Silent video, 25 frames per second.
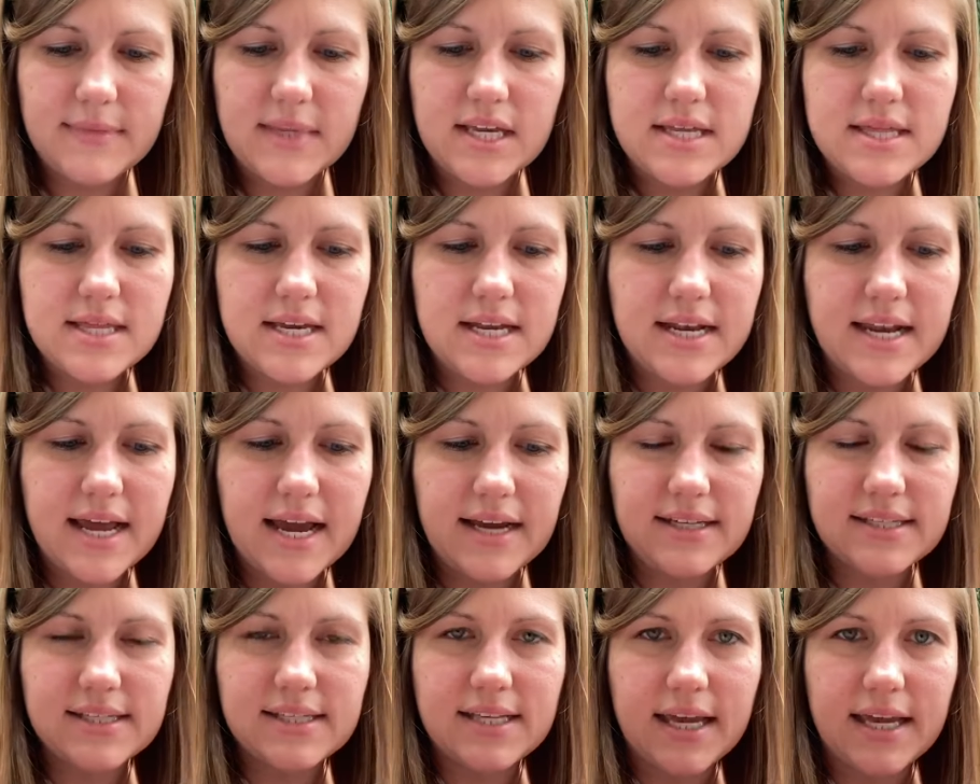The
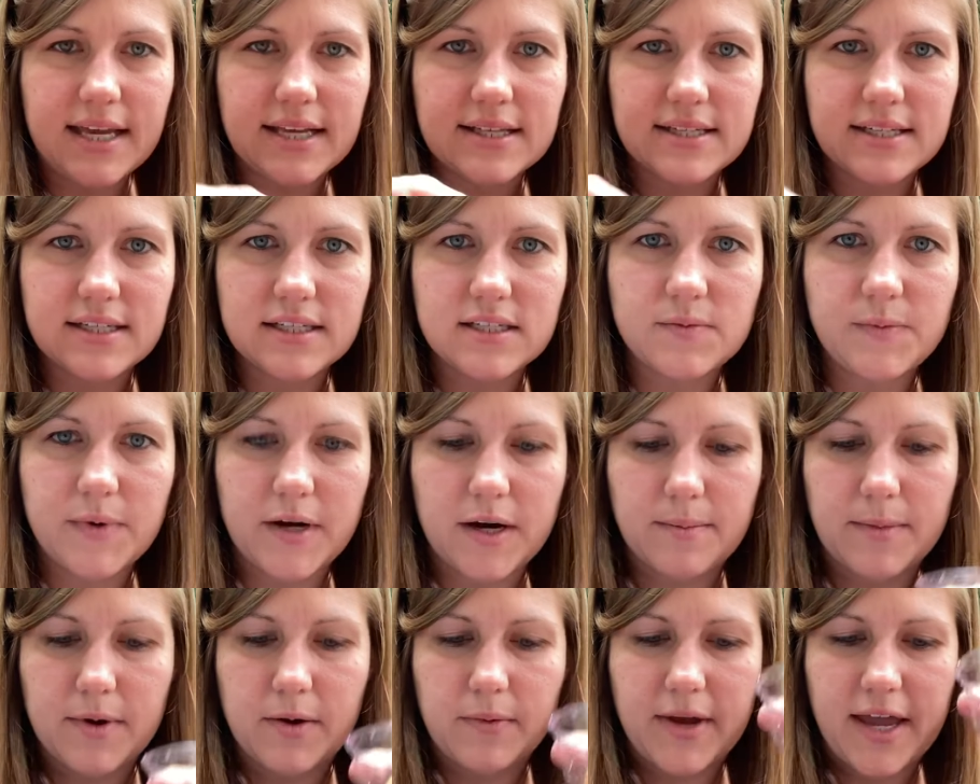next science
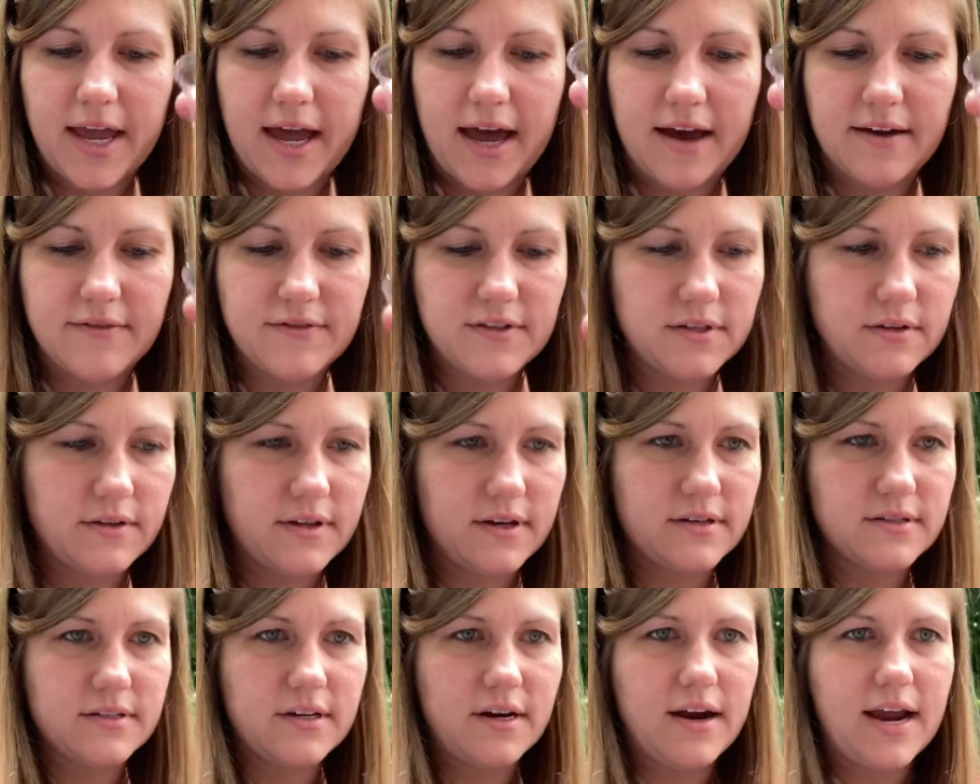experiment we have, so
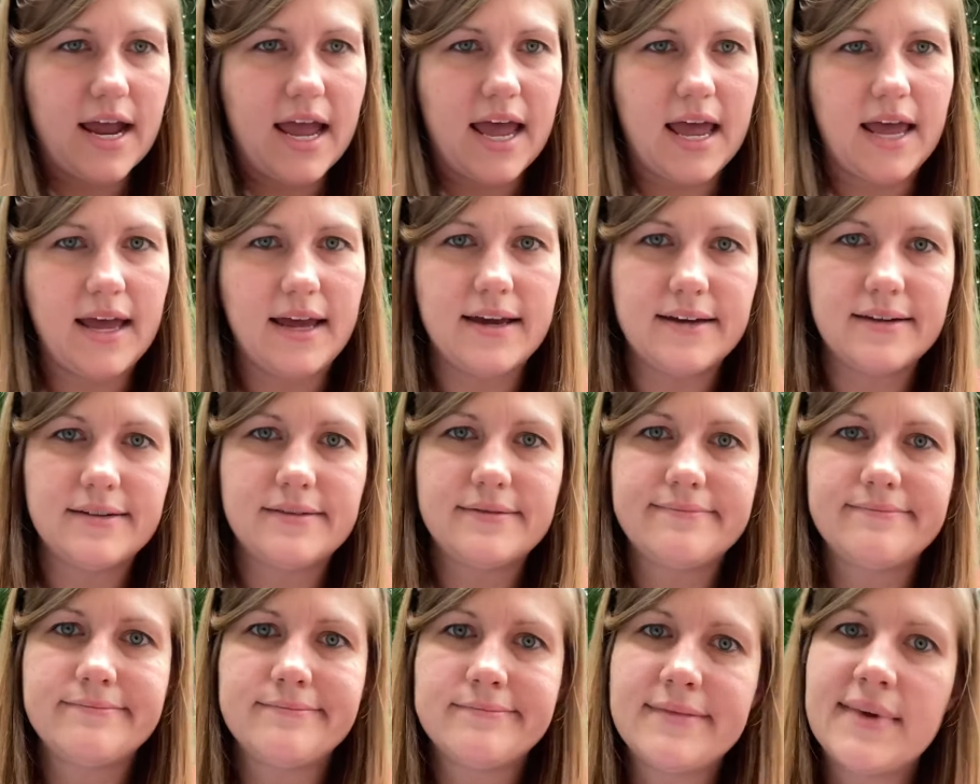there's our egg
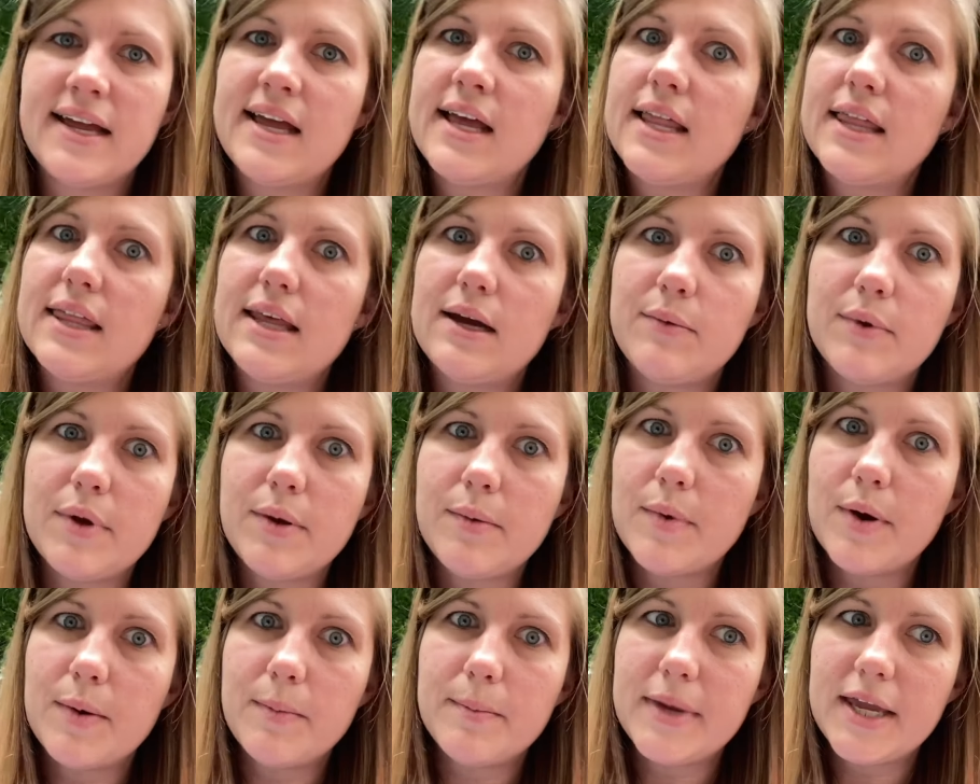that we
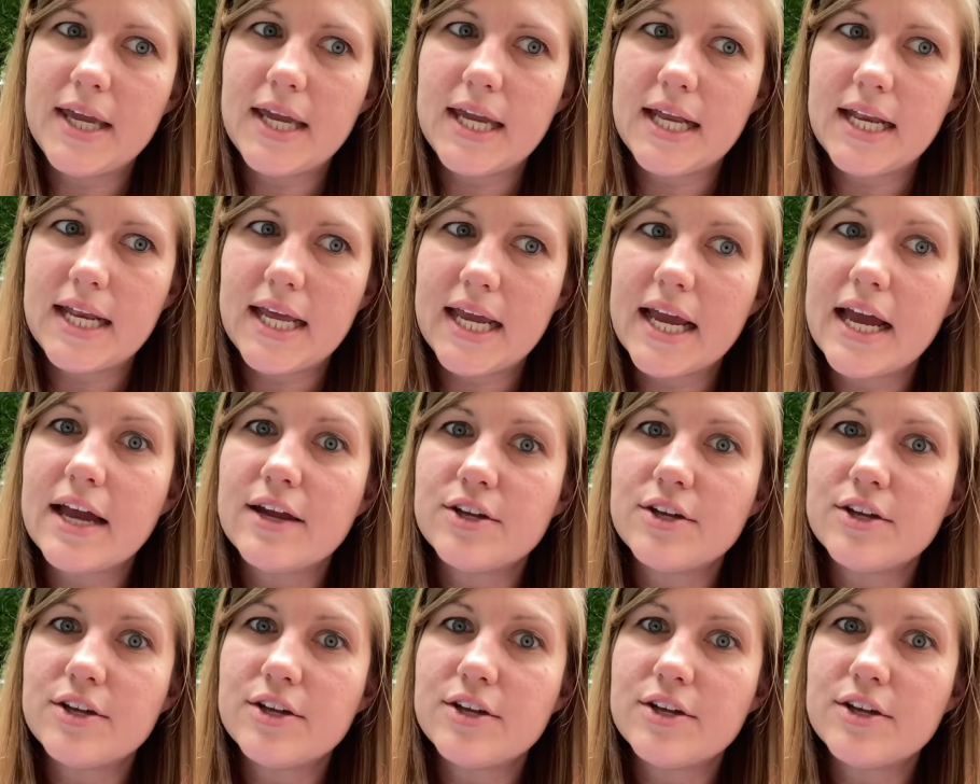won't be eating.